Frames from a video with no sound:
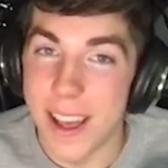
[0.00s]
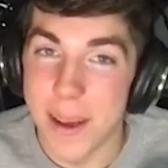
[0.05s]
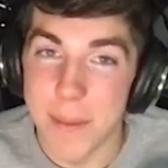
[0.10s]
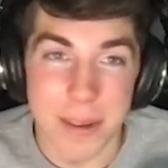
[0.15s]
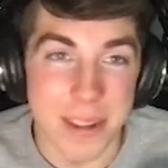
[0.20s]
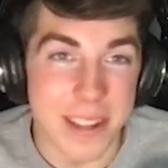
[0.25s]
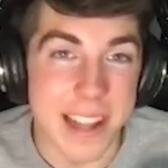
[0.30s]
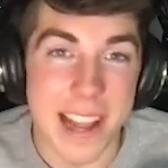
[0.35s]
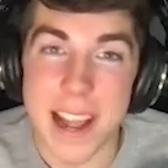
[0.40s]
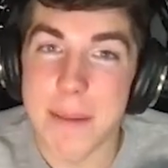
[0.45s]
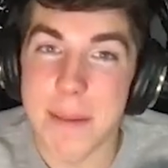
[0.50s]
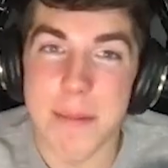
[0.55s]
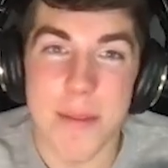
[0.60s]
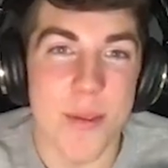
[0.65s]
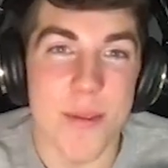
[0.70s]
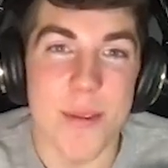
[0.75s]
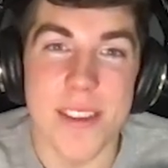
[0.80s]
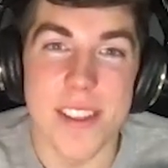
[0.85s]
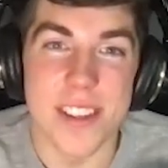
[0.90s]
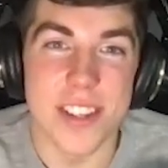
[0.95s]
But Game
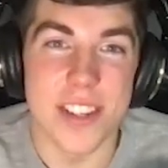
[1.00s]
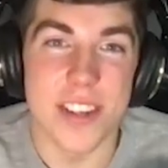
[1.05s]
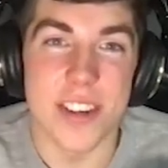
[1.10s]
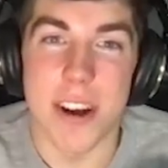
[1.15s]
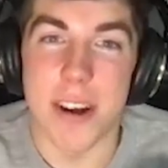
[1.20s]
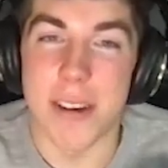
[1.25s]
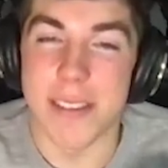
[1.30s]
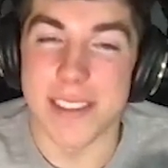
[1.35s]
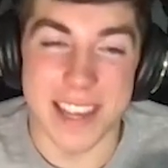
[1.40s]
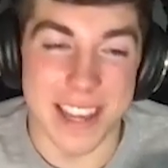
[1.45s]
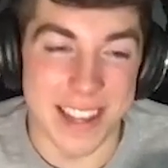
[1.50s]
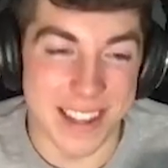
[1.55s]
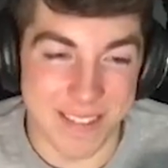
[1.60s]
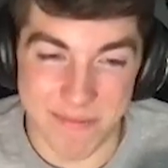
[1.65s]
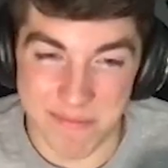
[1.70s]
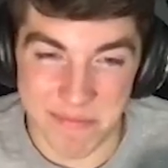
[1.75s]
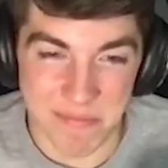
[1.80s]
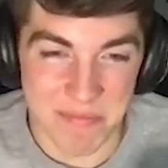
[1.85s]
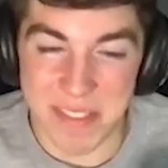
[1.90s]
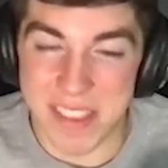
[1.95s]
3 this year, I was like,
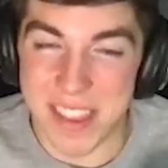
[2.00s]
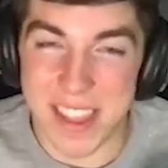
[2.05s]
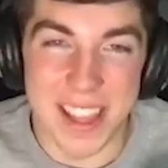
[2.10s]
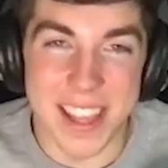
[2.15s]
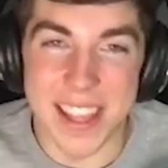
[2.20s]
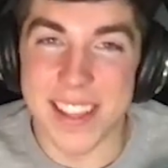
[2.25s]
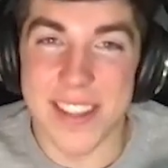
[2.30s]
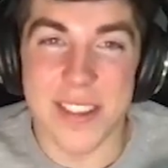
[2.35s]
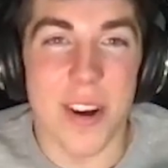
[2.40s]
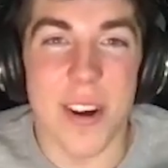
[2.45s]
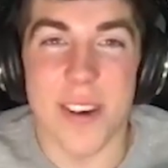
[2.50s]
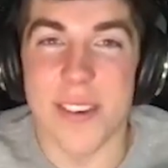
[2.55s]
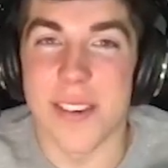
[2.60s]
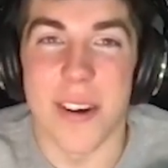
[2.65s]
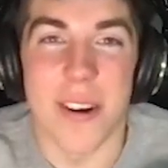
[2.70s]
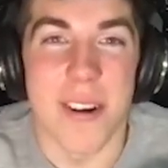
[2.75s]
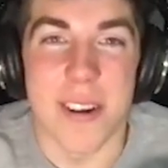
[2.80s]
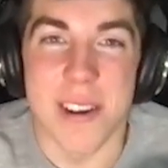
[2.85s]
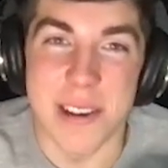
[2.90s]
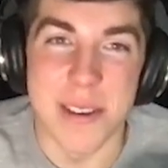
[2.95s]
it's hard to
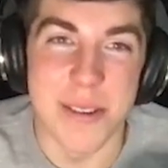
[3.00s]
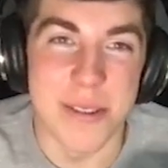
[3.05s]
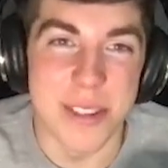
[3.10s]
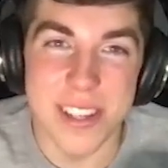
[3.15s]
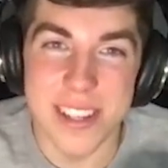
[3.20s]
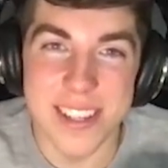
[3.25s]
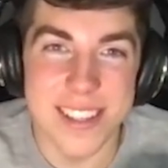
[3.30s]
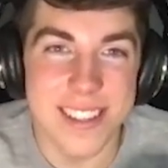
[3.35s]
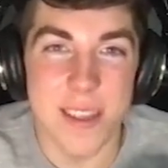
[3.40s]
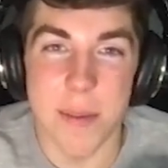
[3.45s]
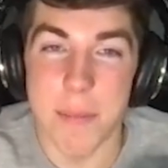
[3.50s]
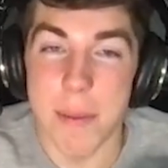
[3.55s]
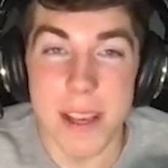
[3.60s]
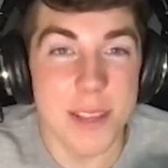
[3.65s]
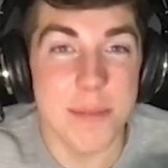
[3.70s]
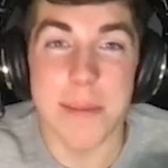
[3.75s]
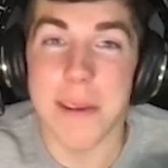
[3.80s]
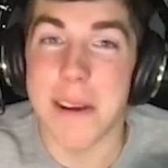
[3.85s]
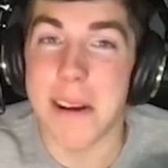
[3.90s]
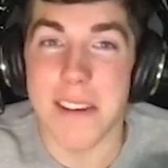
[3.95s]
argue. She's the
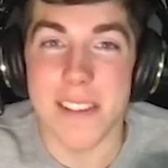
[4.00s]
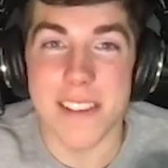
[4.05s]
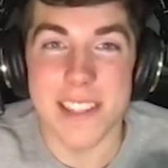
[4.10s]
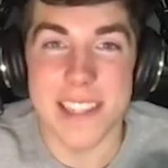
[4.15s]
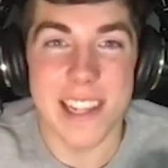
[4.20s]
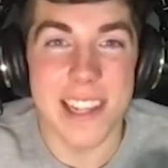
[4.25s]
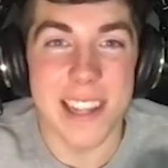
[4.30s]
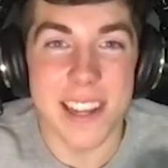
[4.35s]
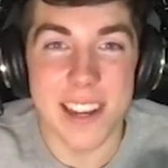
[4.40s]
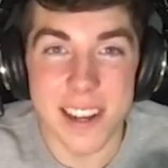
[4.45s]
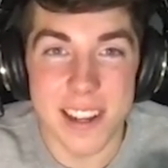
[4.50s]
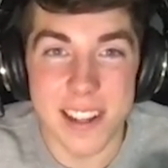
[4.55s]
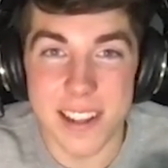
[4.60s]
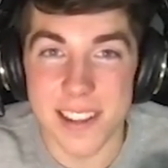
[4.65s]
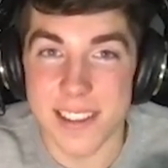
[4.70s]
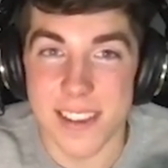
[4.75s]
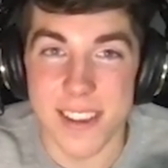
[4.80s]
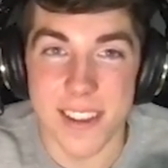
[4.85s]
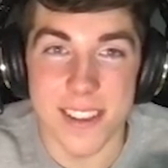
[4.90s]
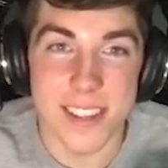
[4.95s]
best player on this
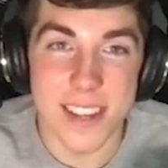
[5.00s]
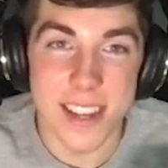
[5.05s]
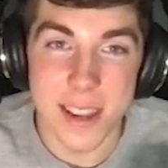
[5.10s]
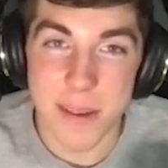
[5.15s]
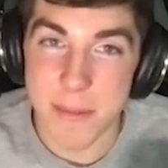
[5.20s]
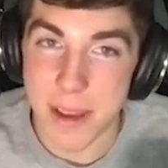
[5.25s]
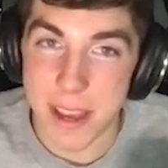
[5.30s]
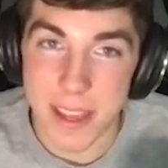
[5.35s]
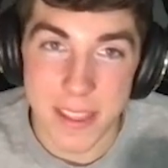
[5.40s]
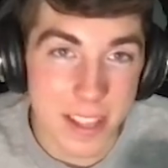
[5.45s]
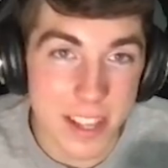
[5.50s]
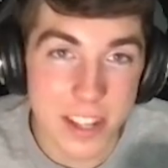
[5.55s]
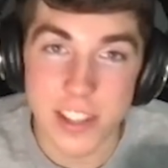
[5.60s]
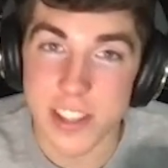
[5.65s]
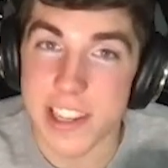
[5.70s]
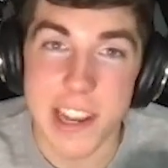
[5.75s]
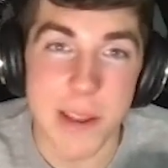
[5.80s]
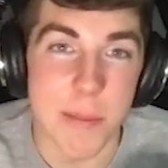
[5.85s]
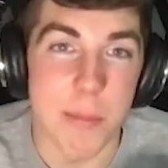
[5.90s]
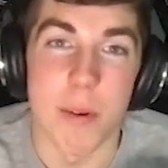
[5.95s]
Connecticut Sun team, and they
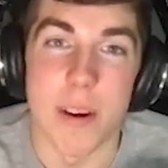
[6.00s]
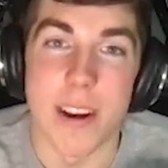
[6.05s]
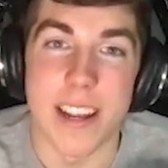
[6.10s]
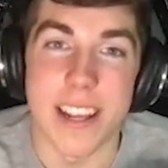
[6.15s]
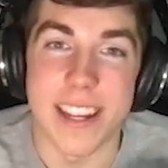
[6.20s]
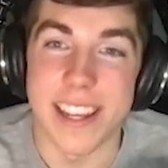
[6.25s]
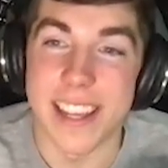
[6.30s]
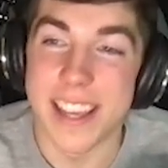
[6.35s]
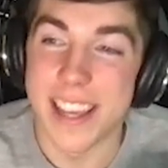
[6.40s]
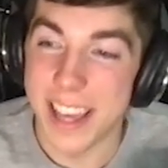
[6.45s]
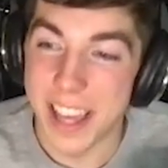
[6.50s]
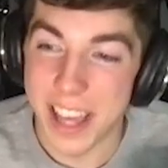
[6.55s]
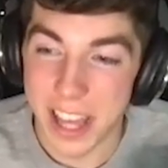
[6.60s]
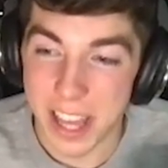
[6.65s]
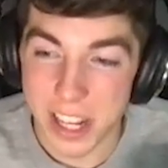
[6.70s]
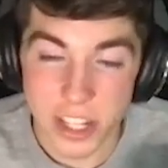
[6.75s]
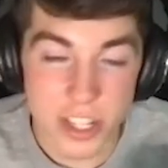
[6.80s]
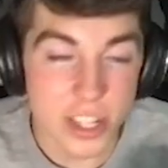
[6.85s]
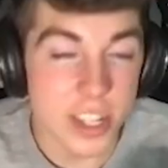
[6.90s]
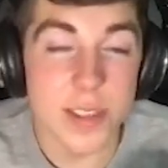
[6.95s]
just keep winning.
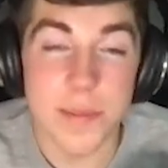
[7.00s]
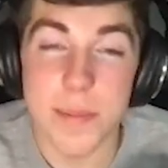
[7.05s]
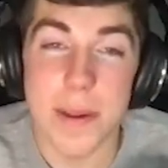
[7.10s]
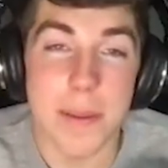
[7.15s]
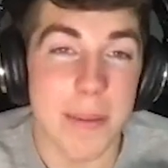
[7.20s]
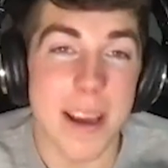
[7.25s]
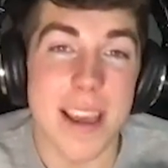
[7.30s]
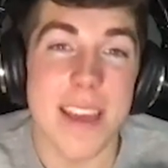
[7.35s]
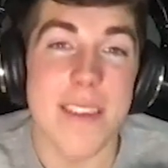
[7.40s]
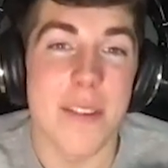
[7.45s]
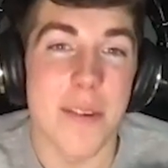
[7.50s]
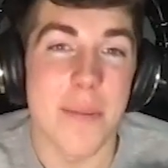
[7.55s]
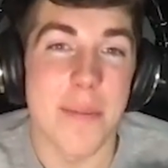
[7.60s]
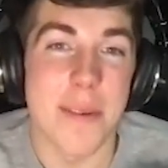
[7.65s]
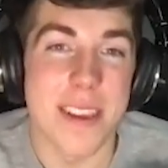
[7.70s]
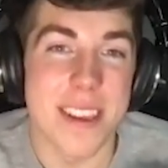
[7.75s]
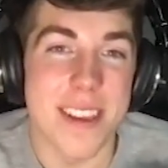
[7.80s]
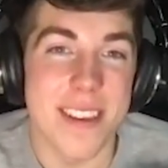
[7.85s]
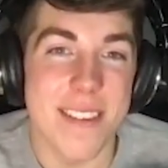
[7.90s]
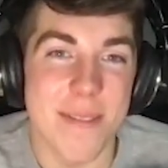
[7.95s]
She's been my
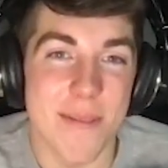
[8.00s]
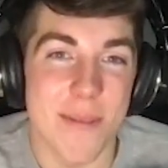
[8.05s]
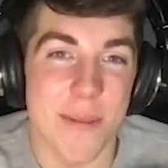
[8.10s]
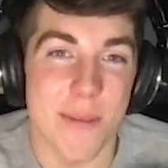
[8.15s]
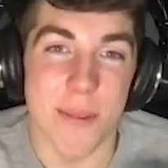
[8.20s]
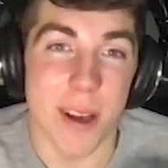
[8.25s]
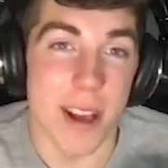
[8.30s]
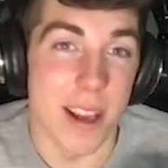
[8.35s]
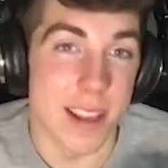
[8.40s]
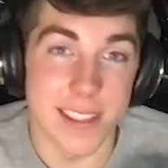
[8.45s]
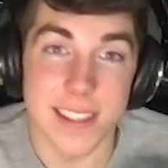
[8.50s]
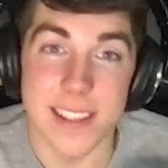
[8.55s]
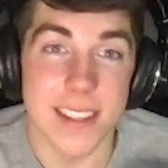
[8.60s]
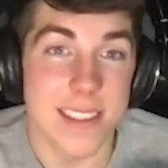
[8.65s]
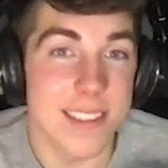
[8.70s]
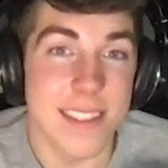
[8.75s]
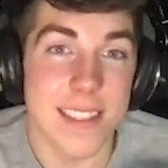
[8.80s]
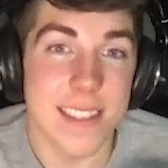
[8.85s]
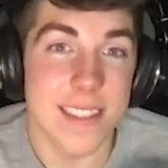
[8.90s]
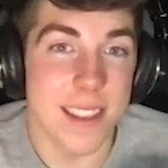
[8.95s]
MVP
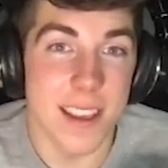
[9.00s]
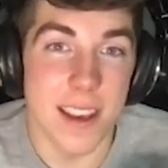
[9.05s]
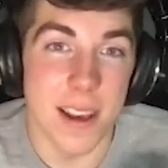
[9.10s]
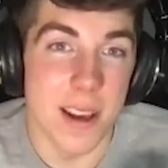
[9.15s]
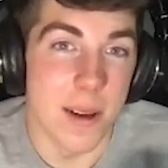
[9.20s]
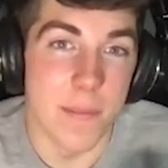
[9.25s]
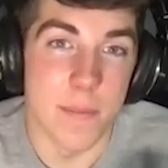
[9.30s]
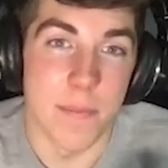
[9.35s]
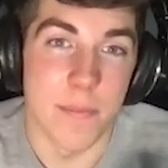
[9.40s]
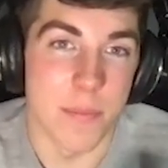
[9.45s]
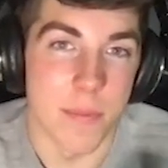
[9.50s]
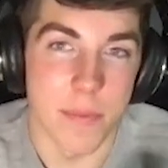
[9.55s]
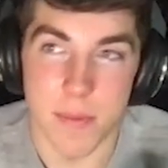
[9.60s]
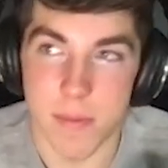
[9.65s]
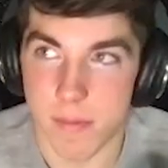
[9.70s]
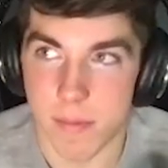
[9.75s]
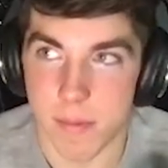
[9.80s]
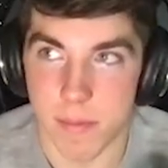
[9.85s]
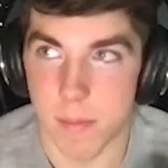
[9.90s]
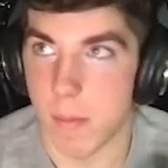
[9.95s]
since half
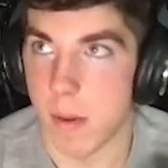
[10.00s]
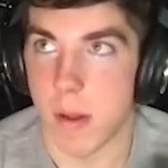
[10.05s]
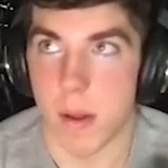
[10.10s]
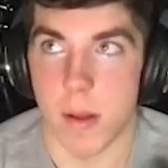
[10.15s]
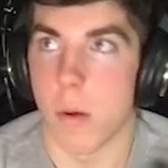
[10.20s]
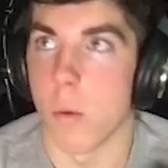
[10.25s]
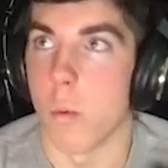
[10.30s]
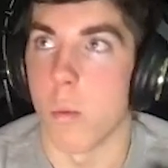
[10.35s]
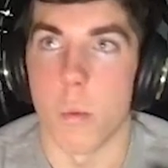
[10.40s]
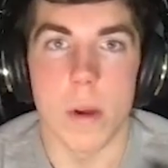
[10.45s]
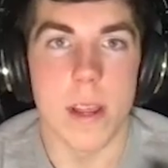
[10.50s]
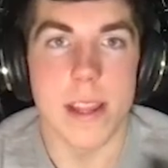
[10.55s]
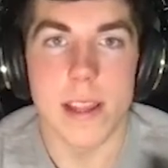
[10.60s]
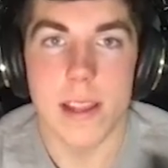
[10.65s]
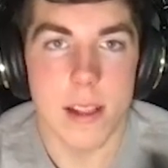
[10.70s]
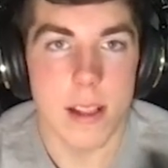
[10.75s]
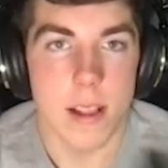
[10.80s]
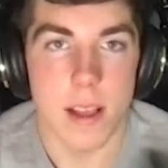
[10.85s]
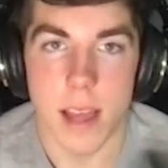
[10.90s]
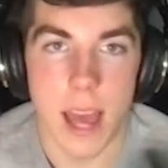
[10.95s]

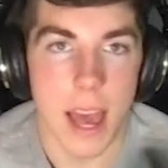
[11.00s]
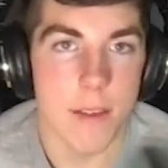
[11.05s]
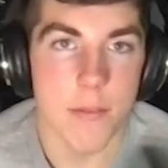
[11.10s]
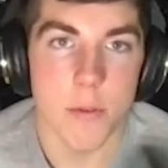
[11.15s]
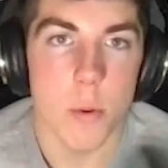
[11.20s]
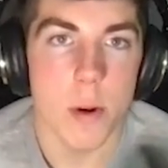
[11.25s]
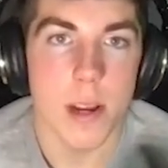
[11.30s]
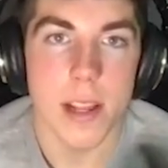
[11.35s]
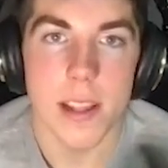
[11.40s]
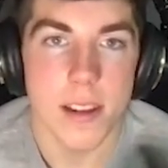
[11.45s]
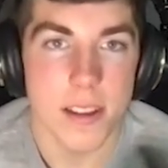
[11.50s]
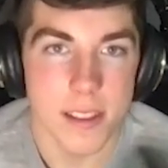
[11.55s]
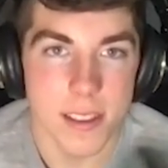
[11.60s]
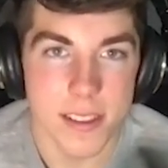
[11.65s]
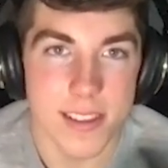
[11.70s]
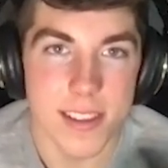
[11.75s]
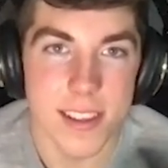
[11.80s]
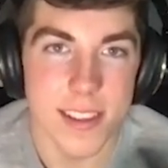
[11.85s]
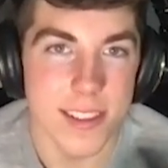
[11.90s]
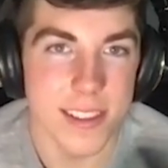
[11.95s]
a week into the
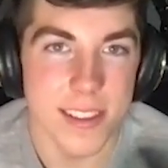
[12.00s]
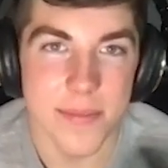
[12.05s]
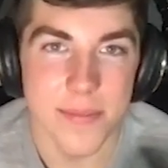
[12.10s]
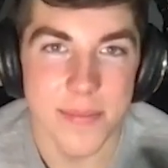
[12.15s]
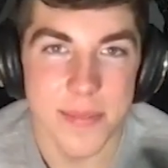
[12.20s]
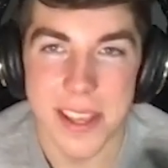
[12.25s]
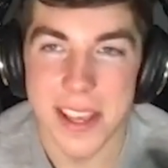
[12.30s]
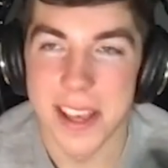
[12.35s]
season.